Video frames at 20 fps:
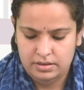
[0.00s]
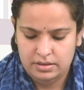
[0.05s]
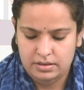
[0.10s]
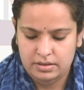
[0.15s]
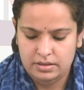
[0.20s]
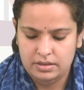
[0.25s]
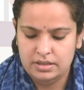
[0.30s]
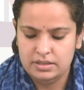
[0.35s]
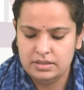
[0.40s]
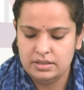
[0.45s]

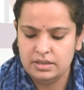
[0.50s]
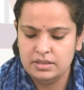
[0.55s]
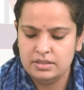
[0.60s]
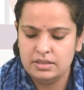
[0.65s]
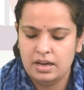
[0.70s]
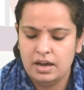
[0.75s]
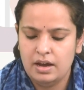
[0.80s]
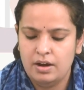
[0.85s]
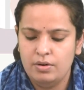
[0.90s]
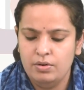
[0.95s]
this is
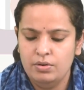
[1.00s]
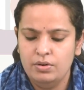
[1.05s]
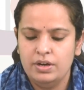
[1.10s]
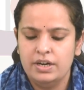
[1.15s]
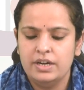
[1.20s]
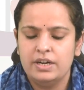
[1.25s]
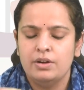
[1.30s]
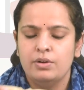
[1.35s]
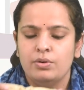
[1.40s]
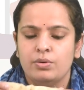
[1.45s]
how
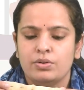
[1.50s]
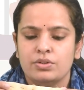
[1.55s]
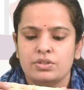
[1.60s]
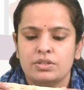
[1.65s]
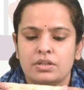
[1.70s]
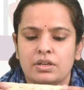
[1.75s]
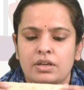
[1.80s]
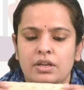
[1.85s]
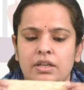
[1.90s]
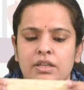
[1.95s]
it
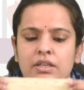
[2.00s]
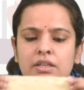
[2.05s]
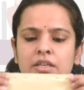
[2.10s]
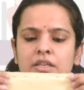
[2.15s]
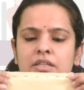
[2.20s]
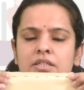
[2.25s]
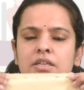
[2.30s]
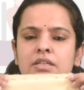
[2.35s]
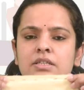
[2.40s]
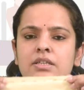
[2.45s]
looks.
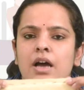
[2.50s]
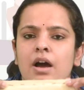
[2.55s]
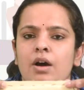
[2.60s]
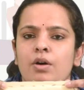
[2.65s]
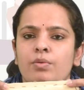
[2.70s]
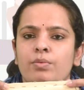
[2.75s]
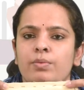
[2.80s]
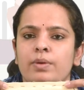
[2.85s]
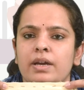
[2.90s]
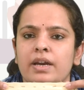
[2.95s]
This is
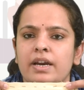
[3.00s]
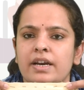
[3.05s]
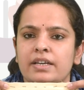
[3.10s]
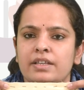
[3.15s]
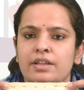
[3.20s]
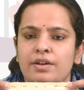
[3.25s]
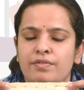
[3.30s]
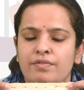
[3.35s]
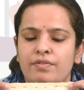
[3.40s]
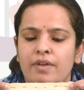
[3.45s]
how we get
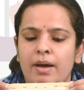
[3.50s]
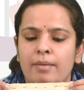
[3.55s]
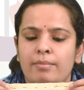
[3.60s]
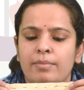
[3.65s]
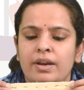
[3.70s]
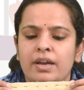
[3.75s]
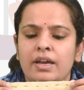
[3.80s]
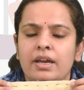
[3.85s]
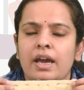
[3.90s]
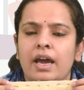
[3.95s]
the
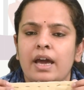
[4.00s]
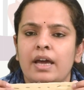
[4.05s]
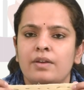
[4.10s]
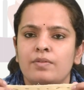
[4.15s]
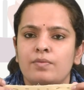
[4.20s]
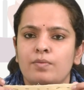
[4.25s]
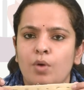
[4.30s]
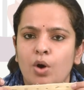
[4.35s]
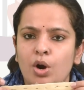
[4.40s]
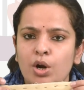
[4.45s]
fabric.
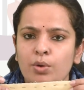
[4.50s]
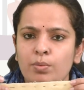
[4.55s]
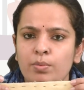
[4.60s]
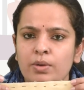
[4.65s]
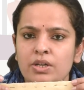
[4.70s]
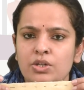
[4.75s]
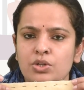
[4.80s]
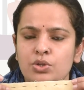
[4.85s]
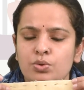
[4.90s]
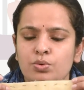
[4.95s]
And what
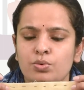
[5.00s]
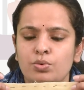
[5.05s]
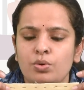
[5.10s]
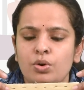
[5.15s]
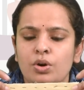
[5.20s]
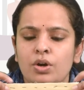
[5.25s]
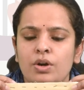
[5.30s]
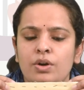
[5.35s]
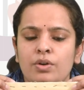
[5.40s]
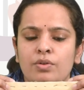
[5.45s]
we
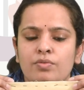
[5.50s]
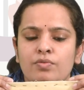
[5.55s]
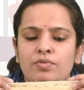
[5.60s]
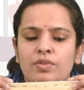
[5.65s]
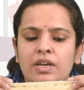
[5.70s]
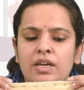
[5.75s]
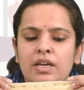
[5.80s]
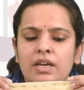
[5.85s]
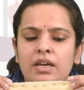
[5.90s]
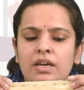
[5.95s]
do,
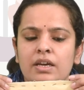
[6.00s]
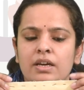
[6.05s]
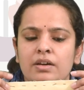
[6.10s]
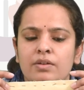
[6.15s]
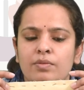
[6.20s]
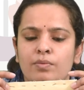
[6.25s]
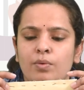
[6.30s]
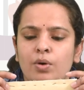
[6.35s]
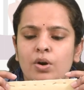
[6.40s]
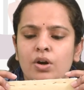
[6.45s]

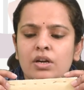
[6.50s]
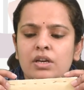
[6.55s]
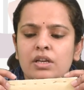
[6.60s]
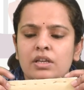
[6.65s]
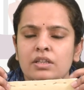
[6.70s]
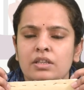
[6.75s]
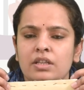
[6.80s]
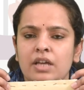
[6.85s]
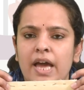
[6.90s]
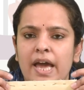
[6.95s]
what
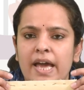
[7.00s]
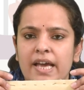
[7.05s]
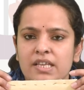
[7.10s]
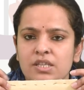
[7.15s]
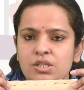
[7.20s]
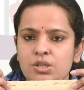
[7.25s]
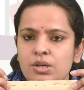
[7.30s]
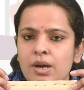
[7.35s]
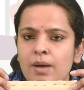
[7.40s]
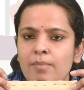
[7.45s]
the
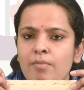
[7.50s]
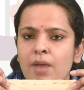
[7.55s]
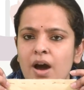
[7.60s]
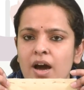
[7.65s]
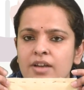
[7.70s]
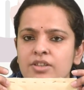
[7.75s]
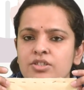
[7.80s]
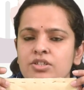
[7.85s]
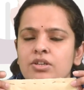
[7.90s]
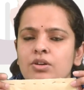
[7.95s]
extra
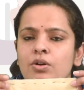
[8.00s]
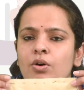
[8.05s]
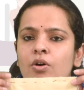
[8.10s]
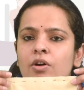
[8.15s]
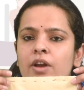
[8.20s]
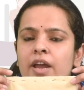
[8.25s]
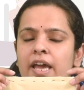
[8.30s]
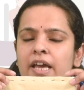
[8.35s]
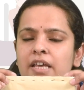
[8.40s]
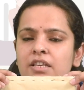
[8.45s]
margin
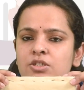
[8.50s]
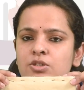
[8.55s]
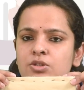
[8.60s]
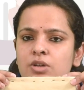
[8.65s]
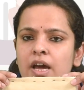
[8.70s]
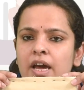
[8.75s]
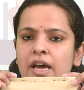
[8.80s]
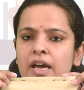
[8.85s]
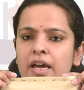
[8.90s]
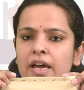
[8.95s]
or
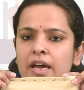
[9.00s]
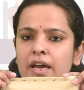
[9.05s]
extra